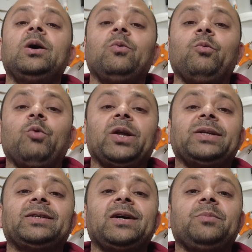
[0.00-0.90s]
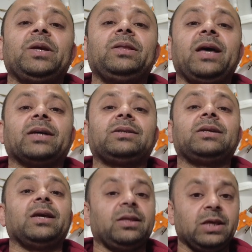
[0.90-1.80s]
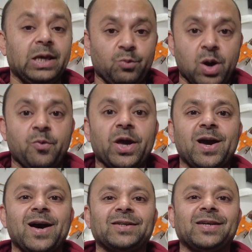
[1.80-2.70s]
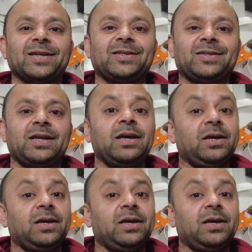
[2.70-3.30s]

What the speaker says: what is coming next in giveaway contest.